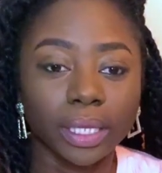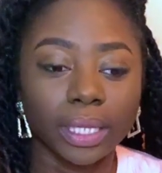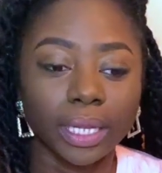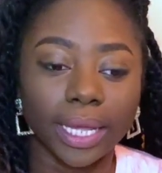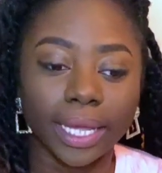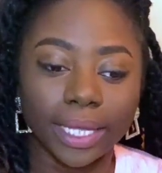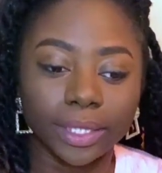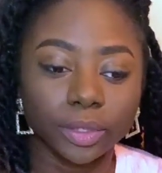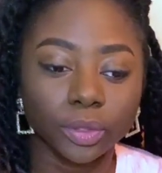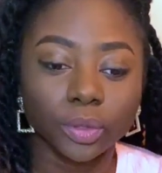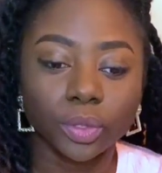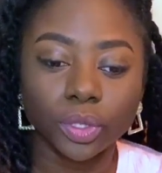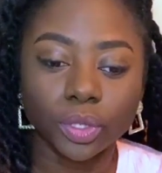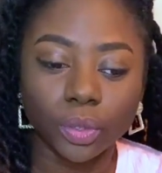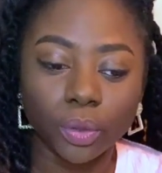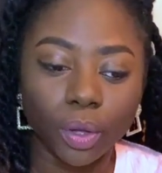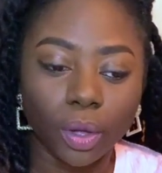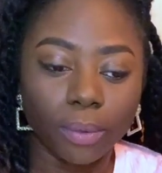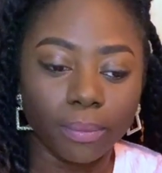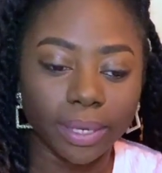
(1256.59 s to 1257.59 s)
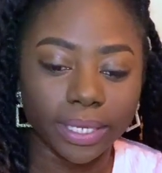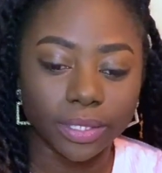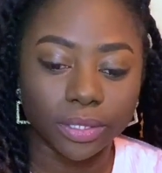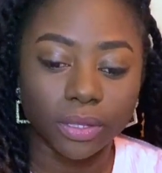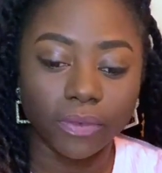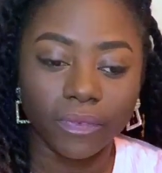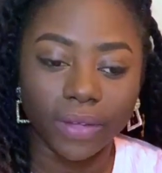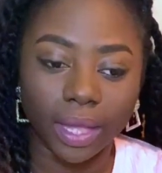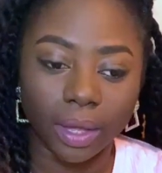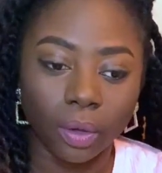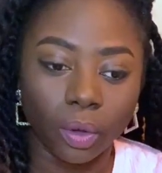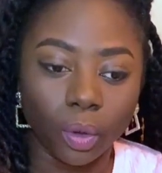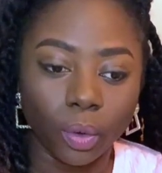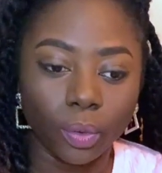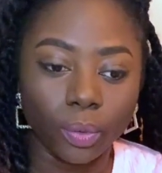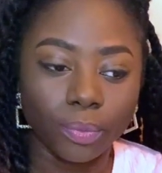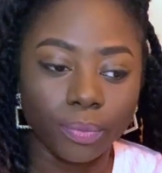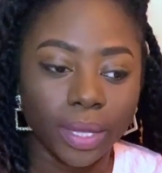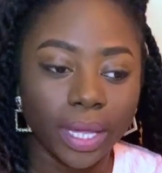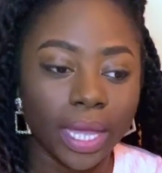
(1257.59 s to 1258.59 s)
Like I do sew all my stuff at
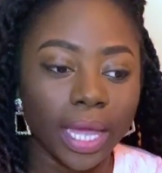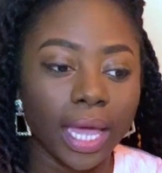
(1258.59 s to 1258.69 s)
home.